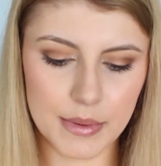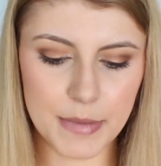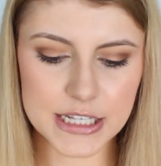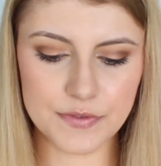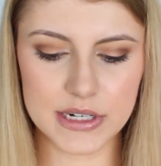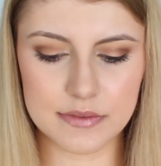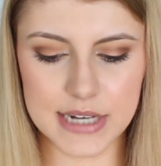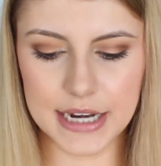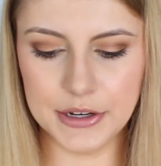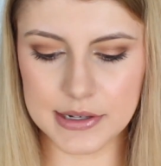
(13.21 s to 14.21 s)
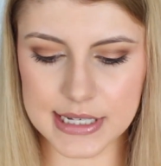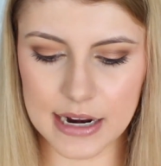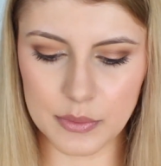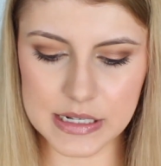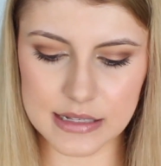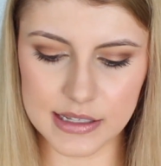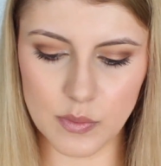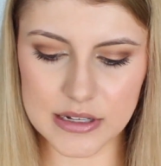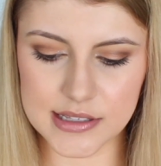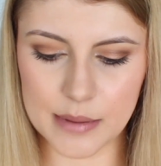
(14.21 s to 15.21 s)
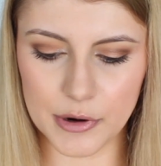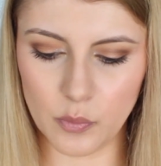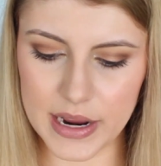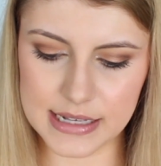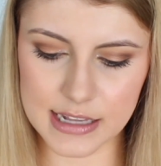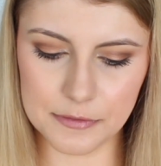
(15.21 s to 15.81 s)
My best friend of 10 years and I recently went separate ways.